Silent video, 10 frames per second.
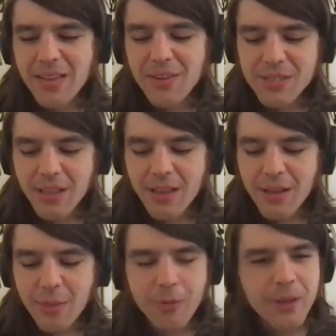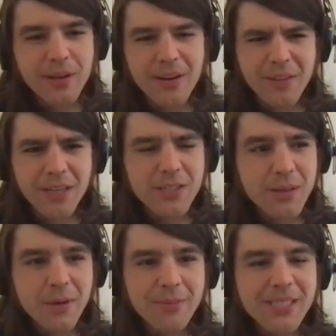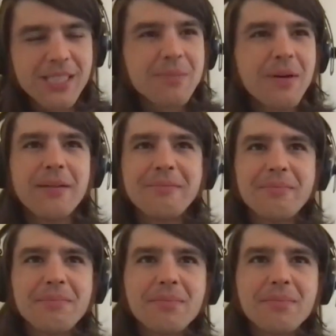There's a lot of thriller adventure moments, but